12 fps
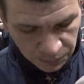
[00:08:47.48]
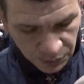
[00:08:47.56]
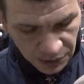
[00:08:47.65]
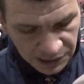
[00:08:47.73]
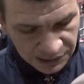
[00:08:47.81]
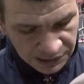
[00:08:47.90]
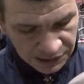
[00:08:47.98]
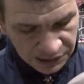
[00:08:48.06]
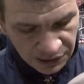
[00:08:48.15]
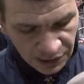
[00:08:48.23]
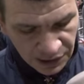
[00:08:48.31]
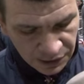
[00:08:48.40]
Priceless
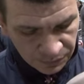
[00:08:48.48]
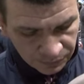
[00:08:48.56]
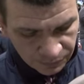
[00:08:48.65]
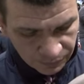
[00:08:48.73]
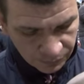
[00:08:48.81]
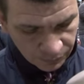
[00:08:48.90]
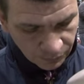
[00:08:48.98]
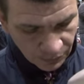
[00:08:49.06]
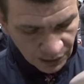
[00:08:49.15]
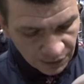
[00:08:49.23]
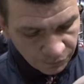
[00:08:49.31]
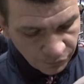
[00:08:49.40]
Sky,
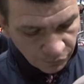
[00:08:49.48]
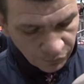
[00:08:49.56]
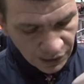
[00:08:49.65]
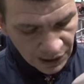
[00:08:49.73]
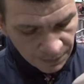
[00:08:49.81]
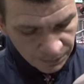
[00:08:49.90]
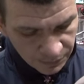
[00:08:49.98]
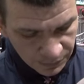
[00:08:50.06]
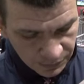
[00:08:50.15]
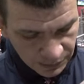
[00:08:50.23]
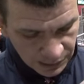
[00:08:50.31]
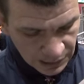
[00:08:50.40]
Head for Fame,
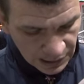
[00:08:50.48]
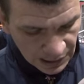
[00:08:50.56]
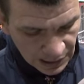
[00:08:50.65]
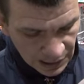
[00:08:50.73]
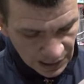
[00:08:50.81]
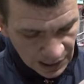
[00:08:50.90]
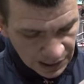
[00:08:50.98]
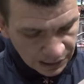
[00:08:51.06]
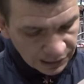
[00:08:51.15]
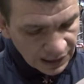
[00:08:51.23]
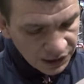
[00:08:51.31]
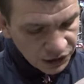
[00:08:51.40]

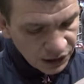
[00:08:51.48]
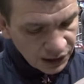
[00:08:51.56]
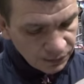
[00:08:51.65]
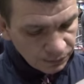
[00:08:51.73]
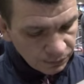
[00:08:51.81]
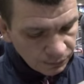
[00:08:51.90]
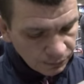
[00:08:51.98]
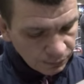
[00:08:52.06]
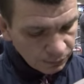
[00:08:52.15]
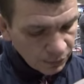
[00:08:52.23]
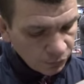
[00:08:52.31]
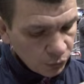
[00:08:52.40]
and Cashin
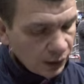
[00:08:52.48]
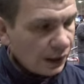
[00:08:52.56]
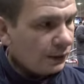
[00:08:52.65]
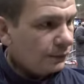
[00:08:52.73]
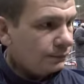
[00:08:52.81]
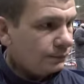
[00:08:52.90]
Mafuma.